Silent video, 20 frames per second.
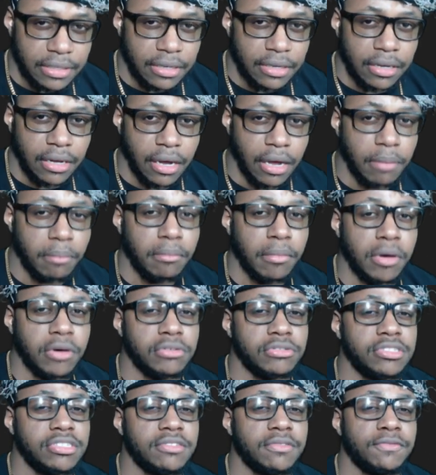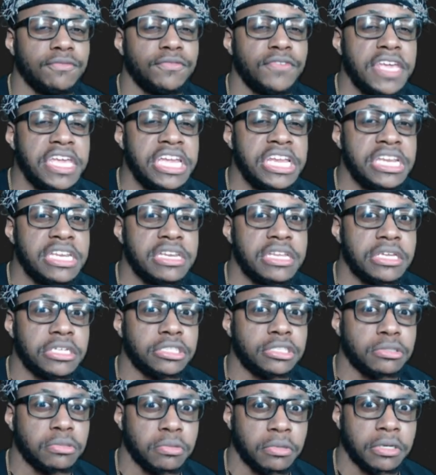a most
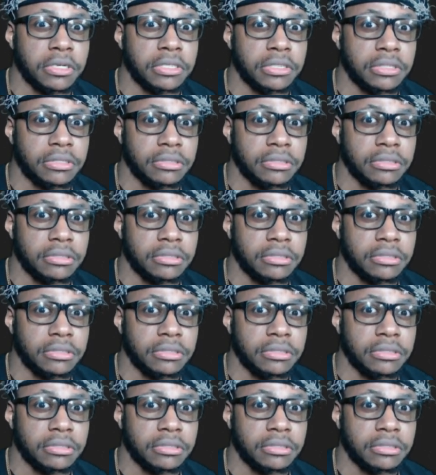fiendish one.